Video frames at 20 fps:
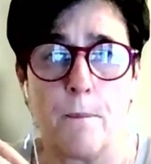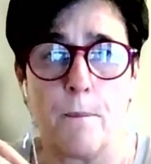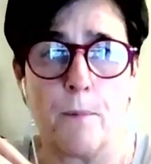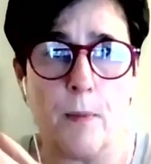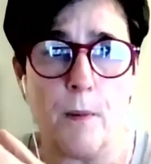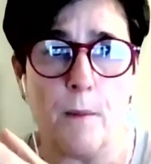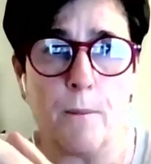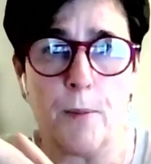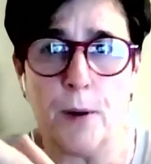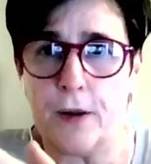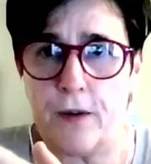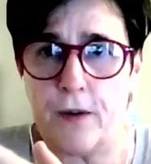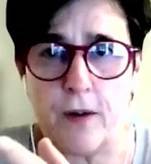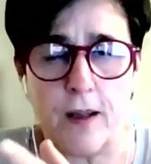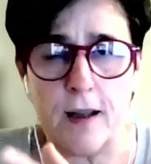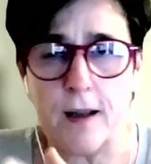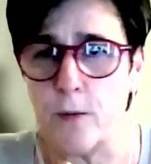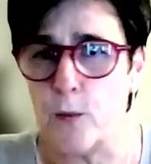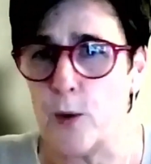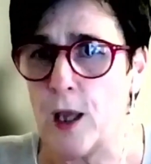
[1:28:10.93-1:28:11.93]
but
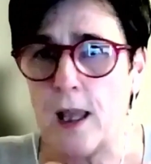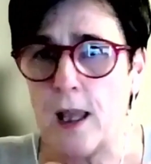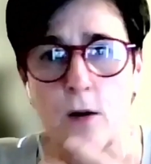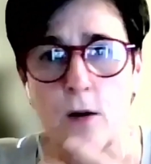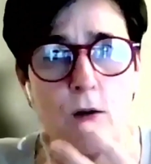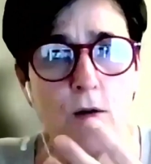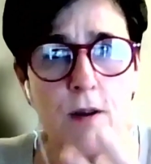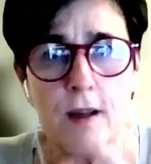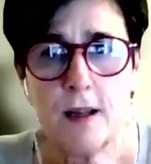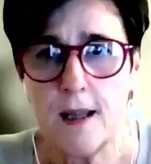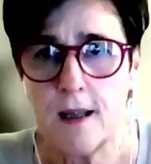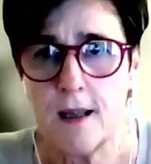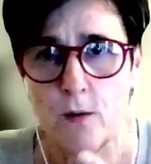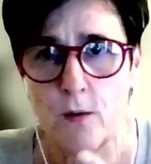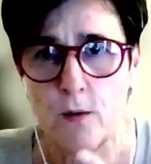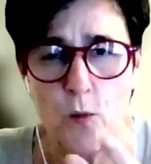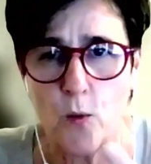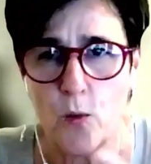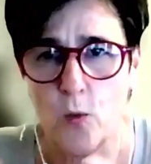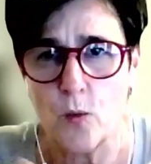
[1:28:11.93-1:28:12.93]
we can only
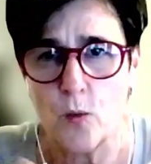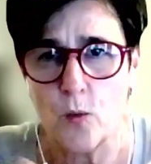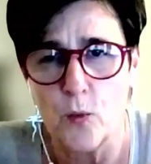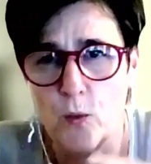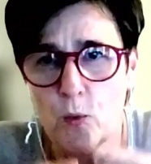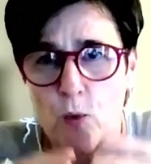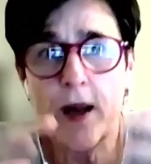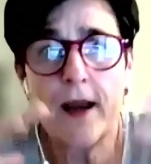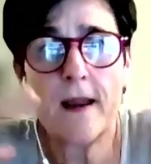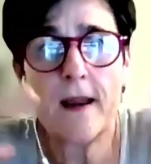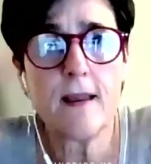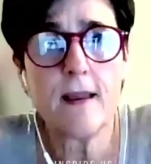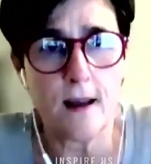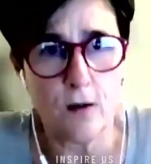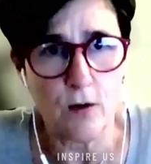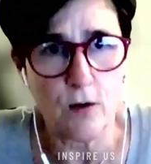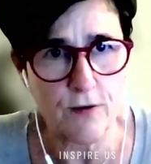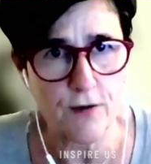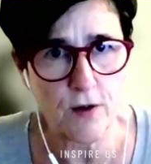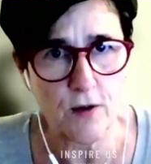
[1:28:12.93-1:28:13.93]
win that
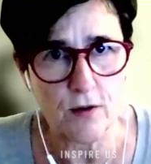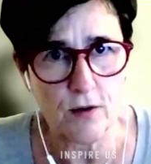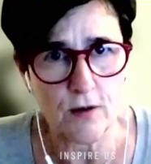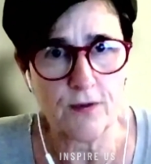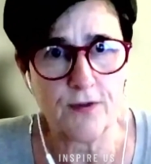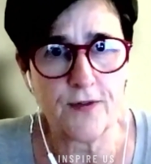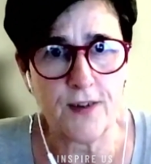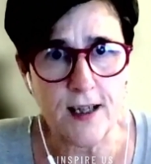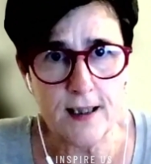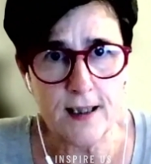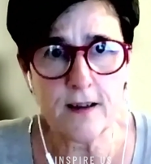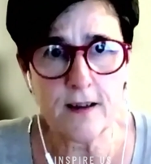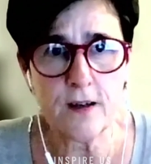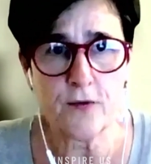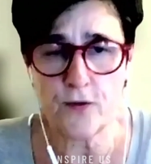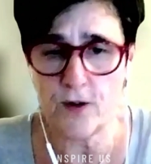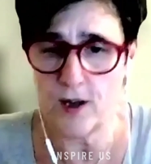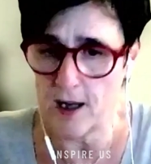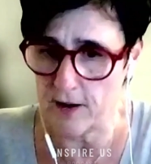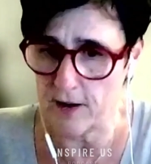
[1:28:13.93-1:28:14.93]
overall fight if we
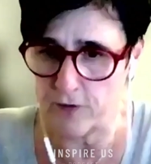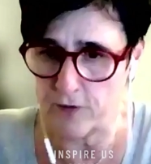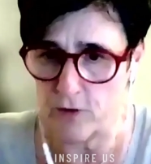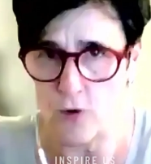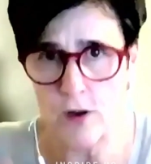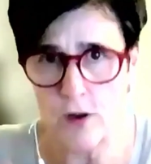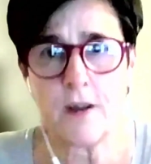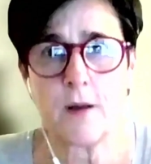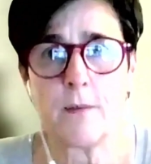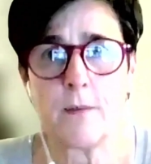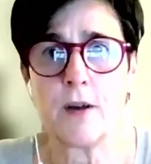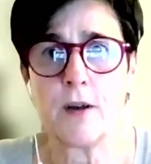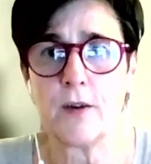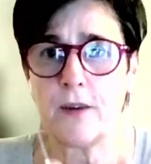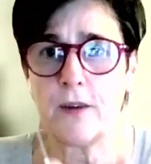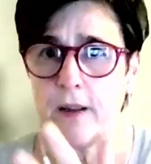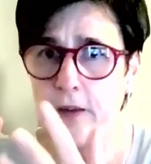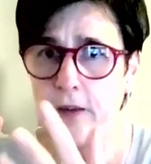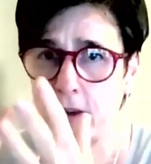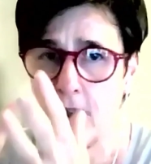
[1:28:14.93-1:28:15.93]
have new
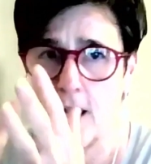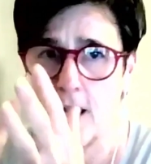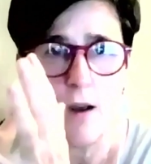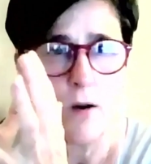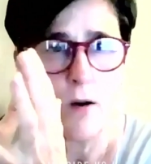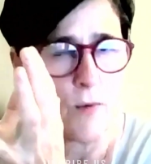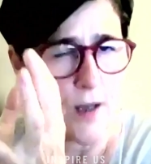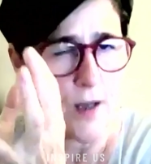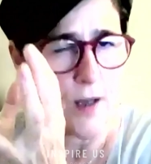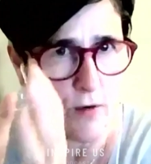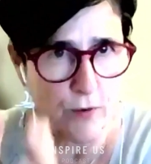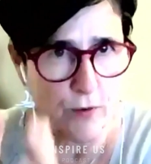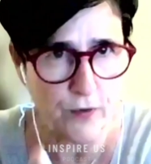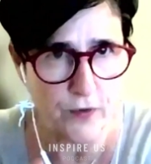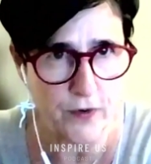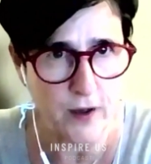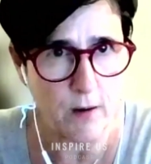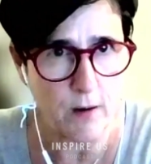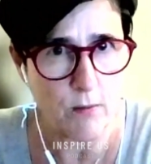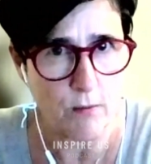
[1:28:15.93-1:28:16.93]
antibiotics. We use
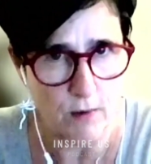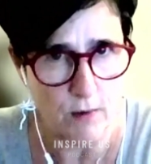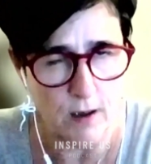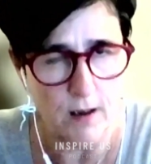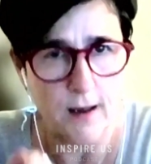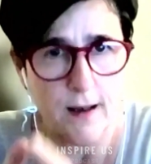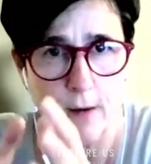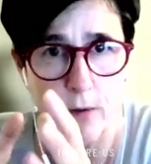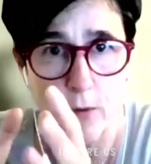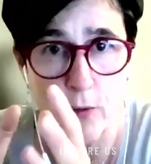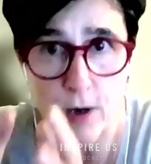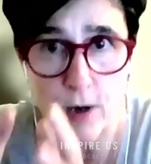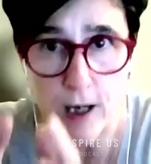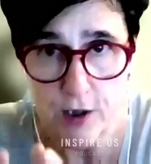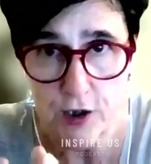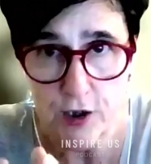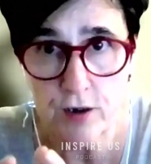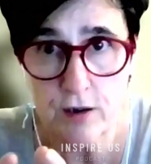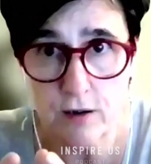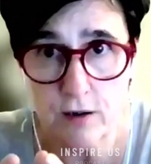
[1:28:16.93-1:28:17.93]
them
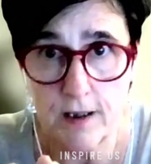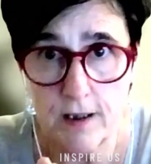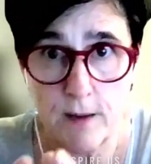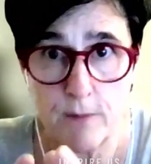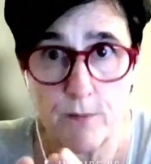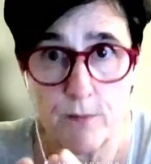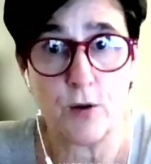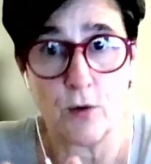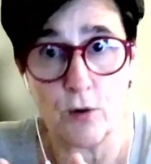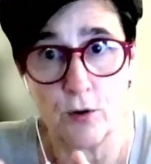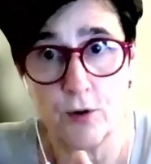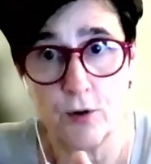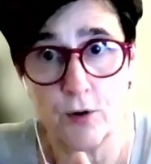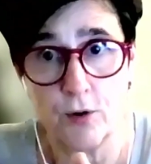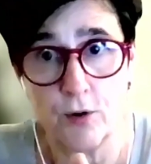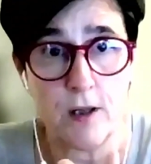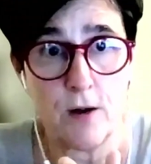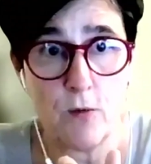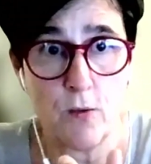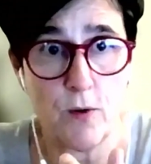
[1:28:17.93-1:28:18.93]
rationally, but also in
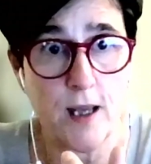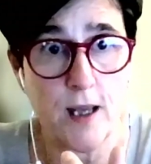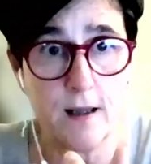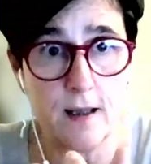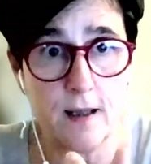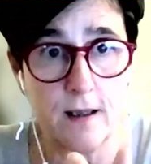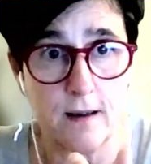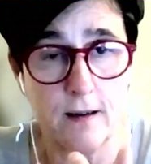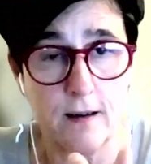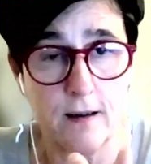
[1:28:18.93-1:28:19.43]
a way that